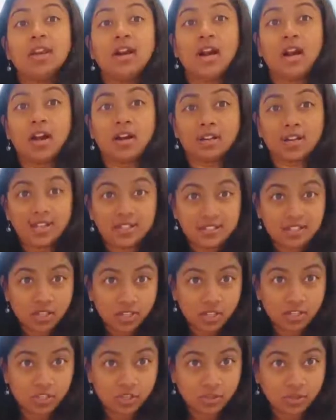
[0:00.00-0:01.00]

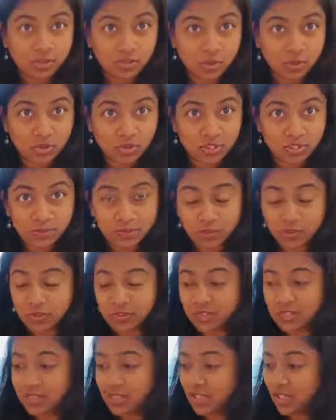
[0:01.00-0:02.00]
kickstart your immunity for
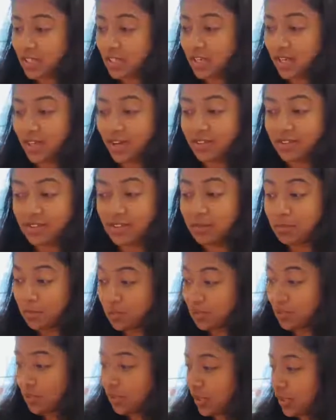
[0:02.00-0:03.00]
the day and keep
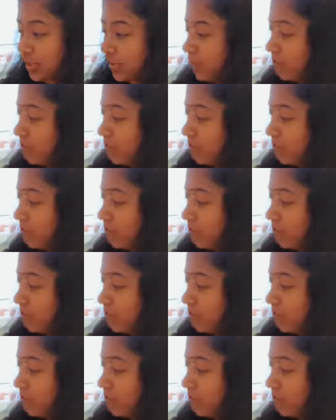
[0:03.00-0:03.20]
it going.